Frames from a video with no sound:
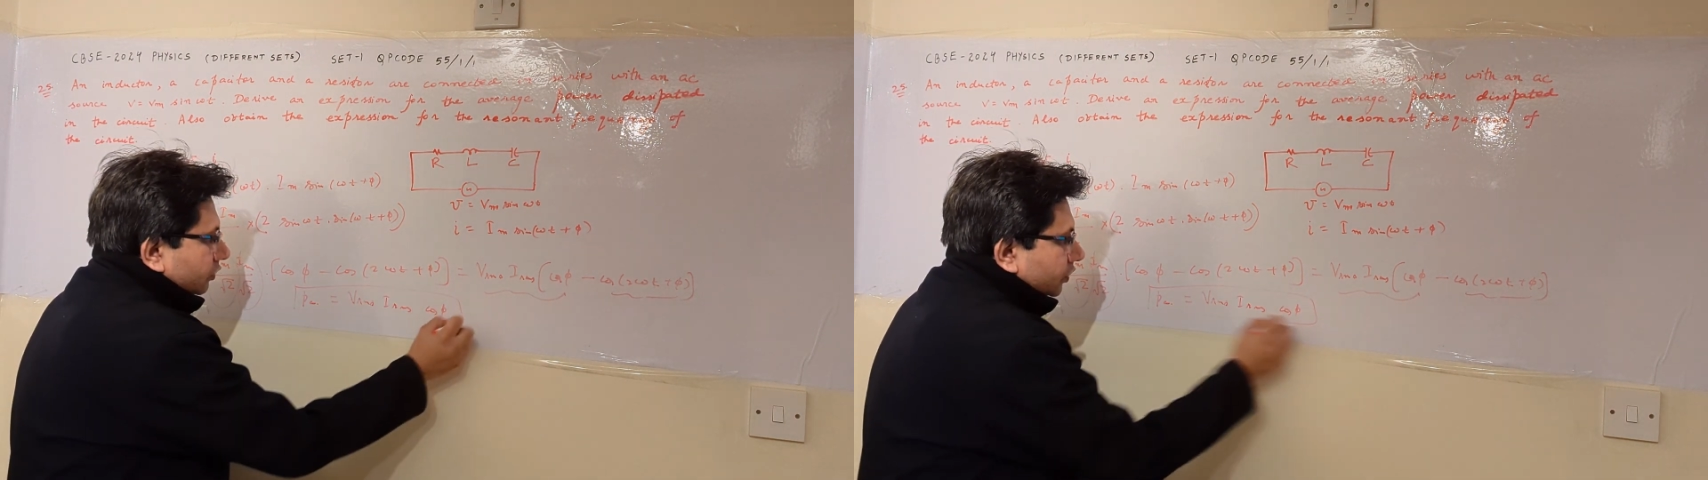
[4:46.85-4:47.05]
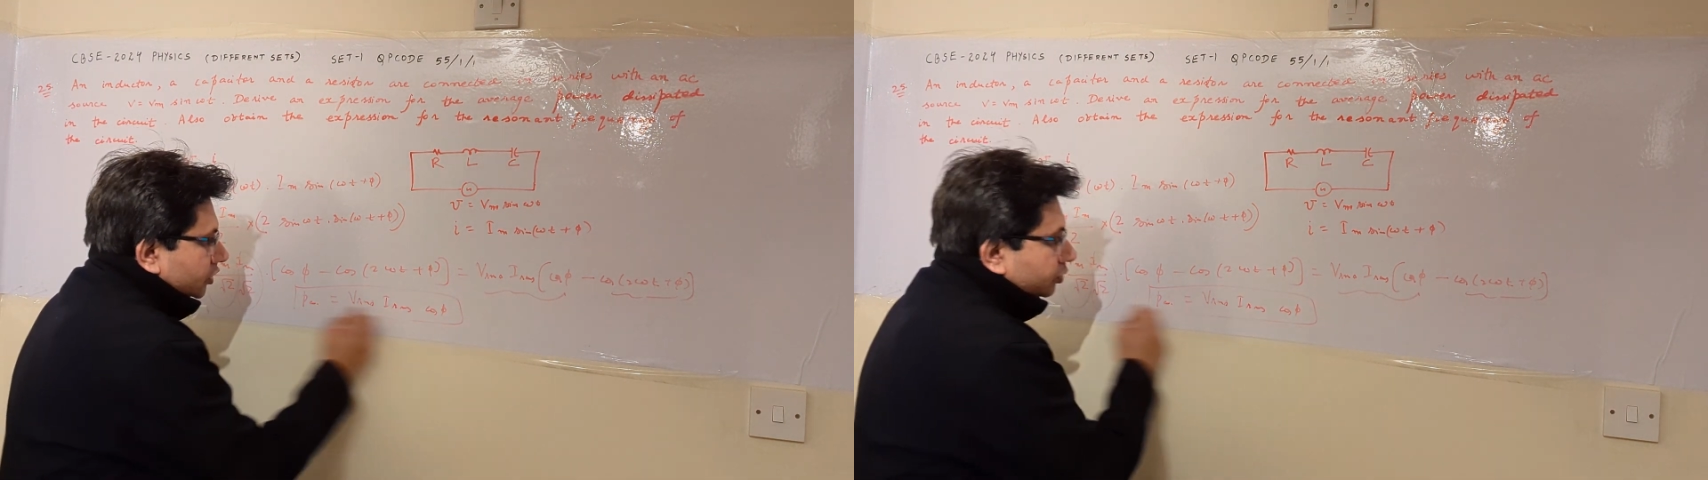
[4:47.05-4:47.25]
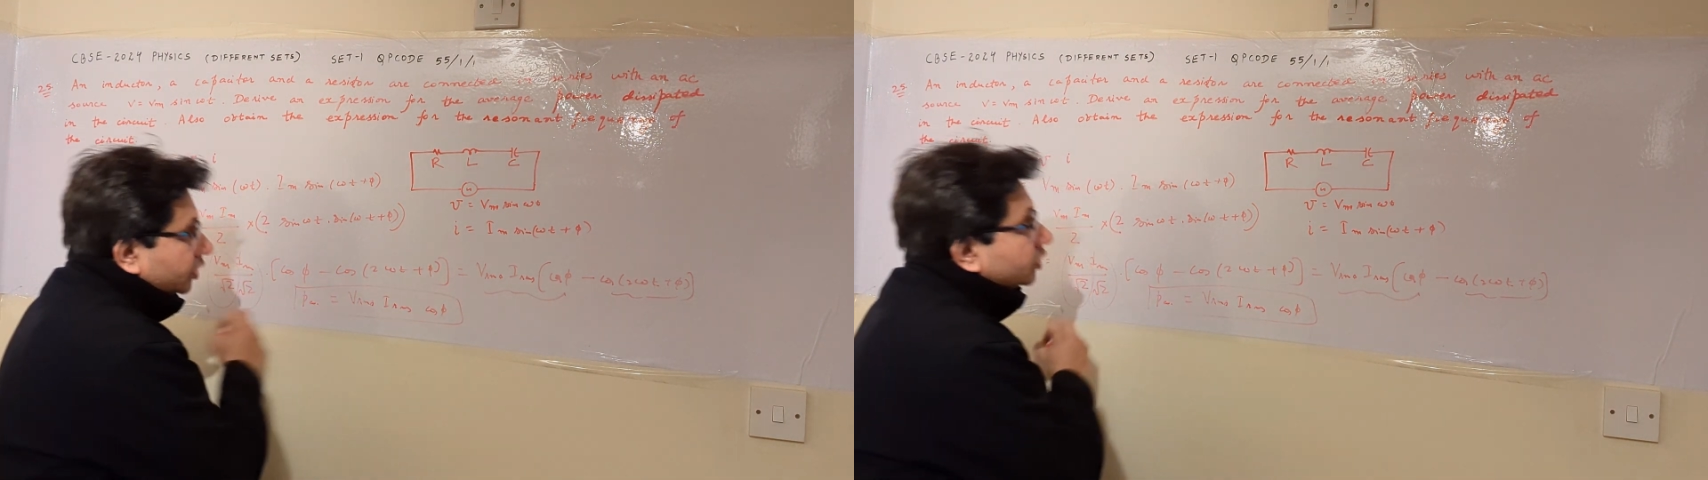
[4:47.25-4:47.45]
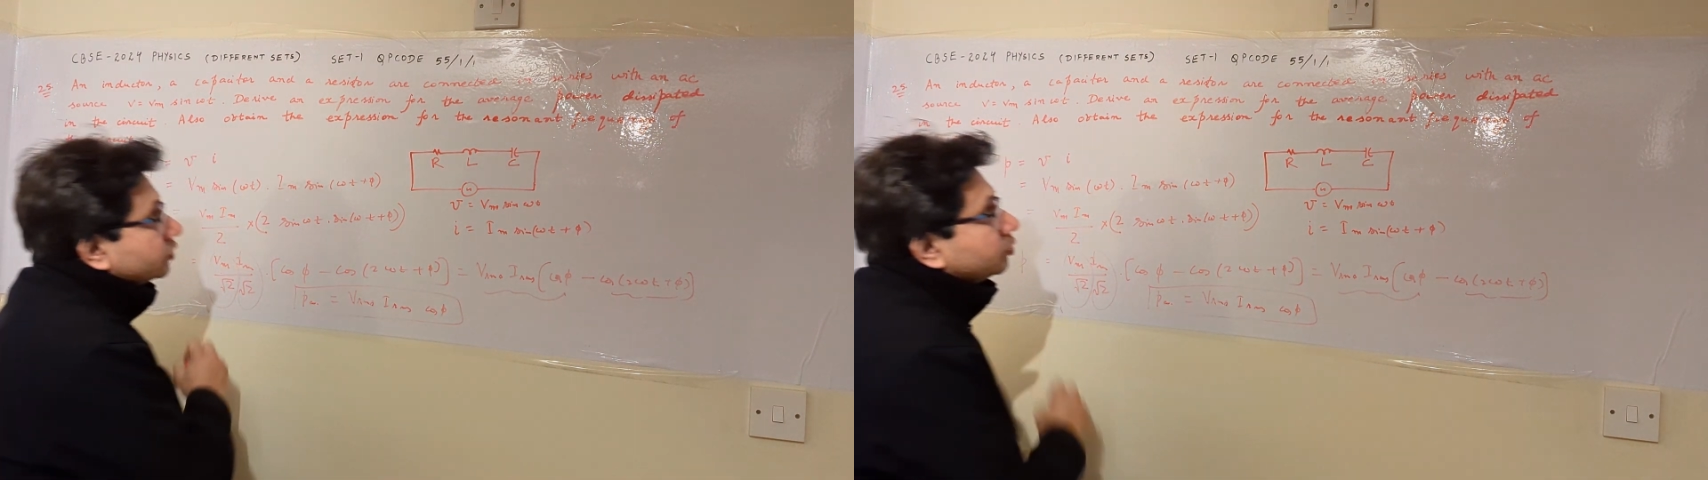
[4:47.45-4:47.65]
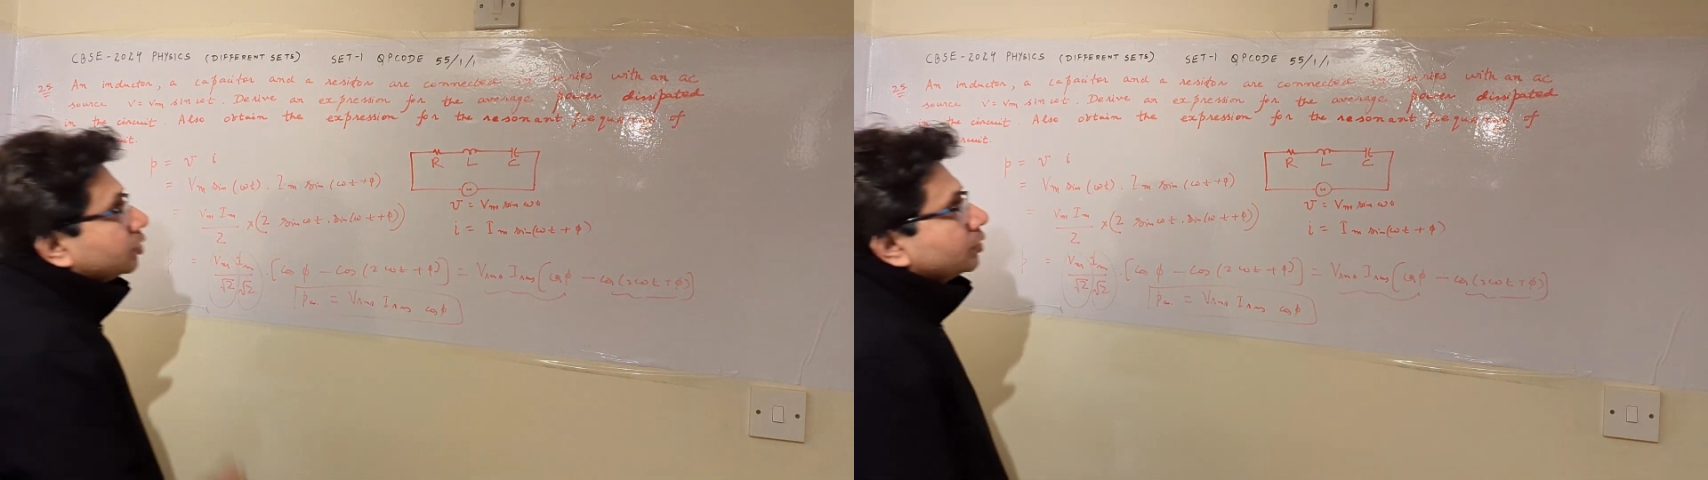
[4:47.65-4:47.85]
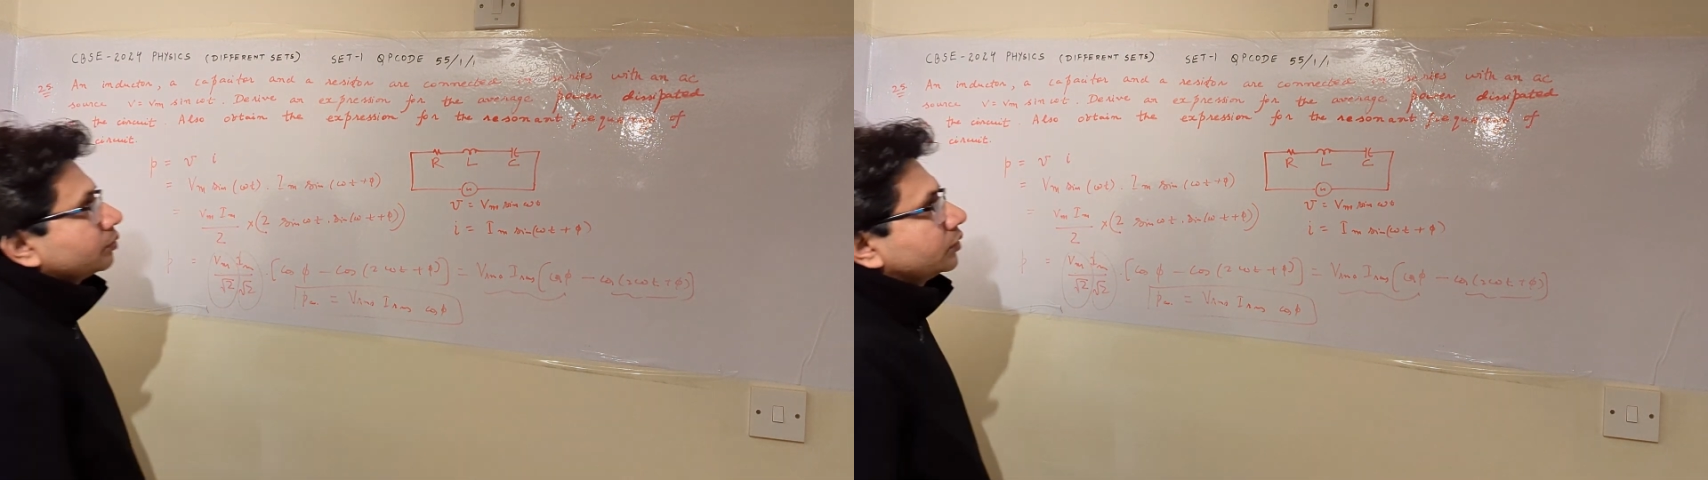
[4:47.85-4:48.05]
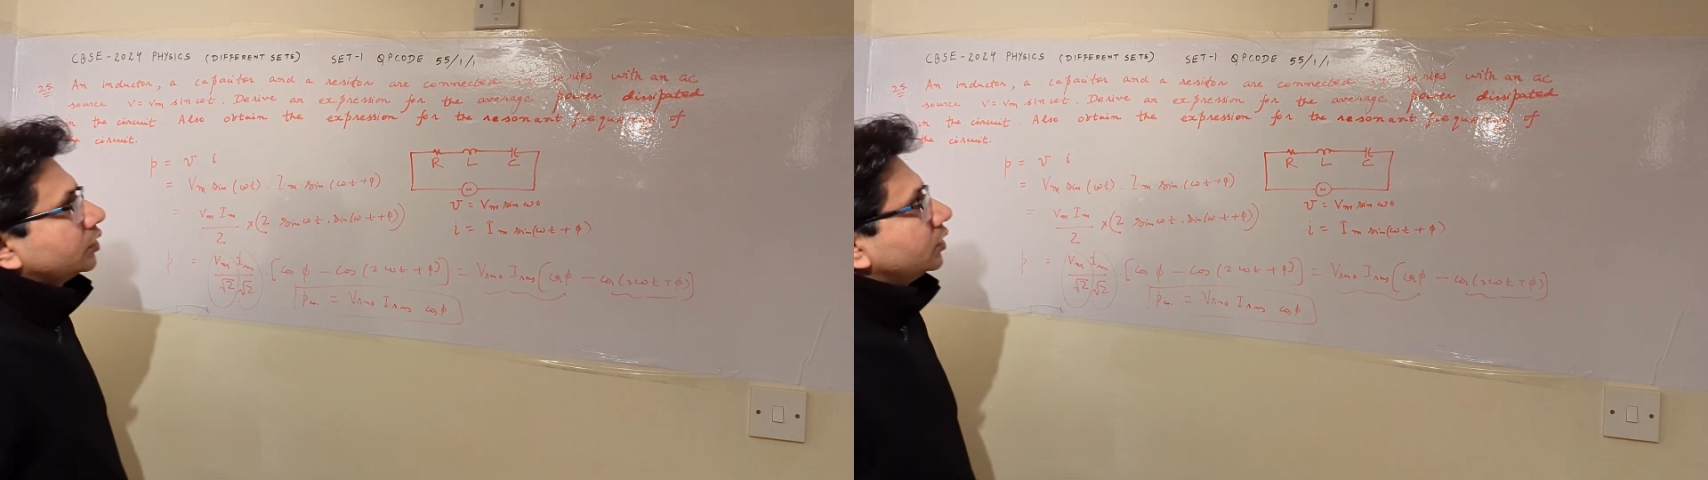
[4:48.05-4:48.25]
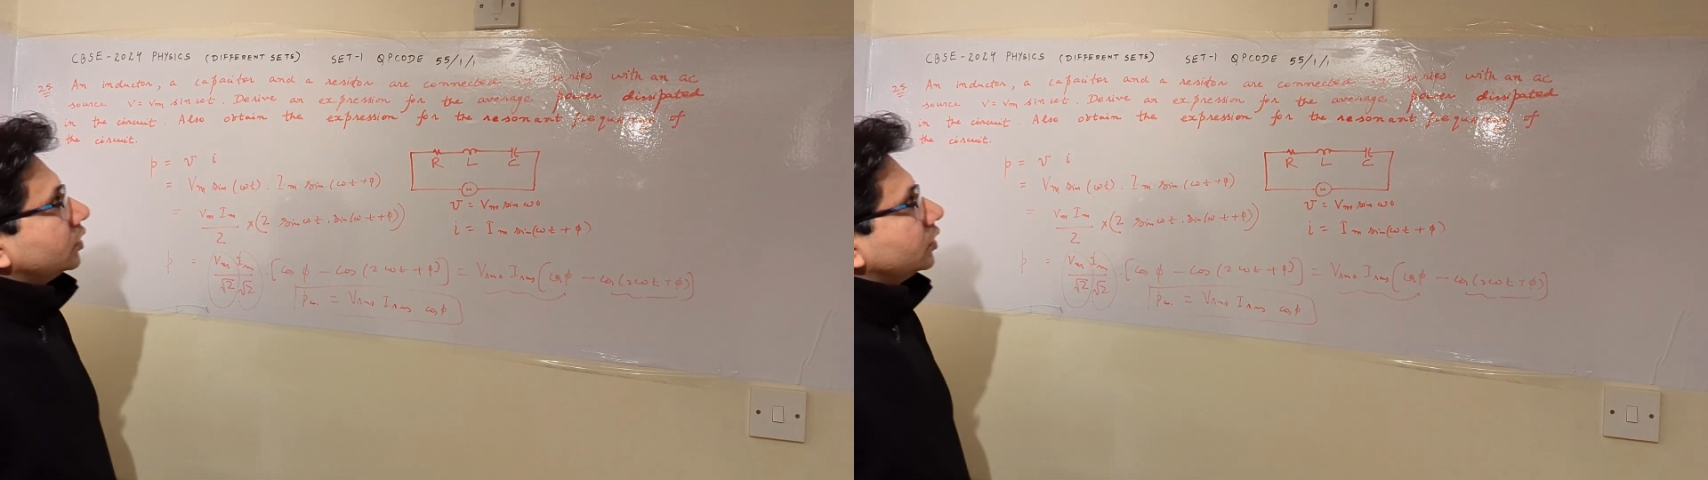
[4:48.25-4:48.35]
the first part of the problem.